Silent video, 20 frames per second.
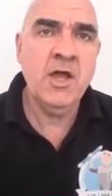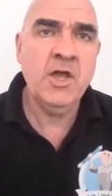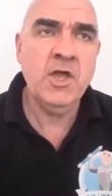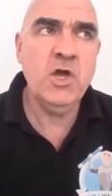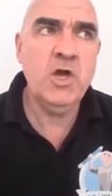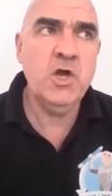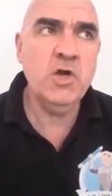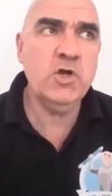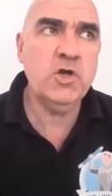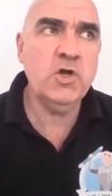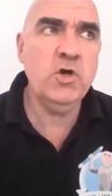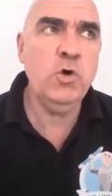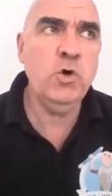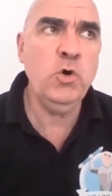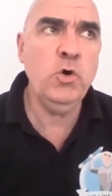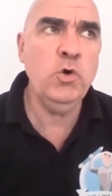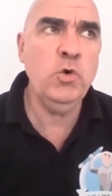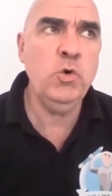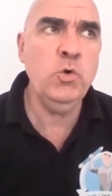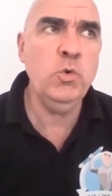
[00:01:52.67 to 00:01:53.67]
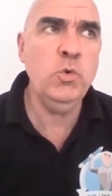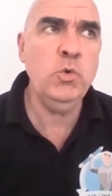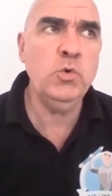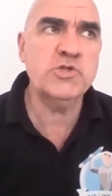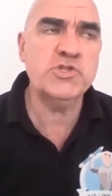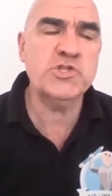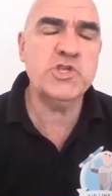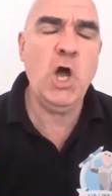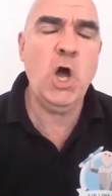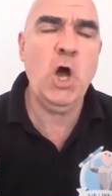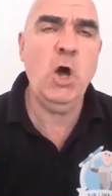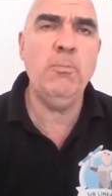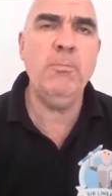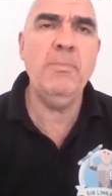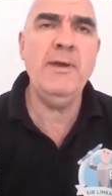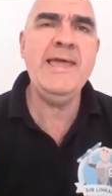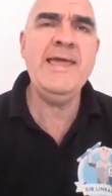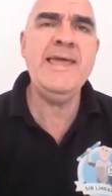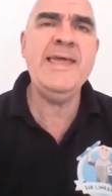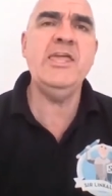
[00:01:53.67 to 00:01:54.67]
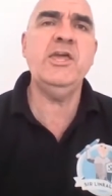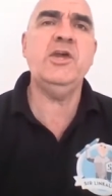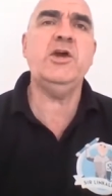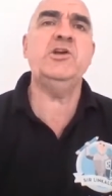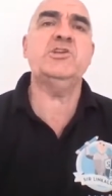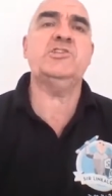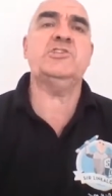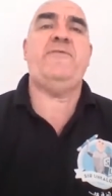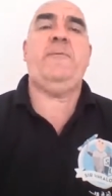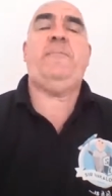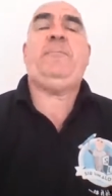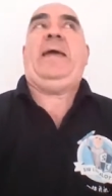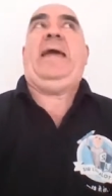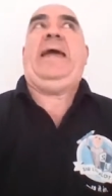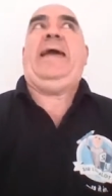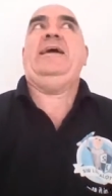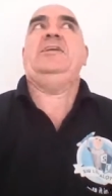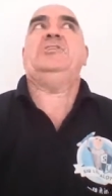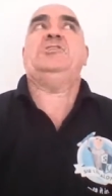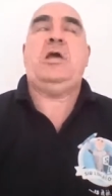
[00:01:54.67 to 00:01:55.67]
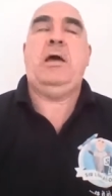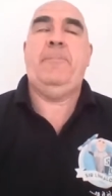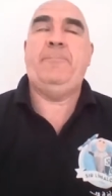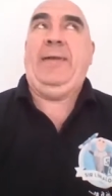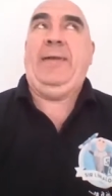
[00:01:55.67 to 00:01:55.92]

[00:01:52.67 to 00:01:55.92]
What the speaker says: Good call, Top Lee. You got yourself a badge,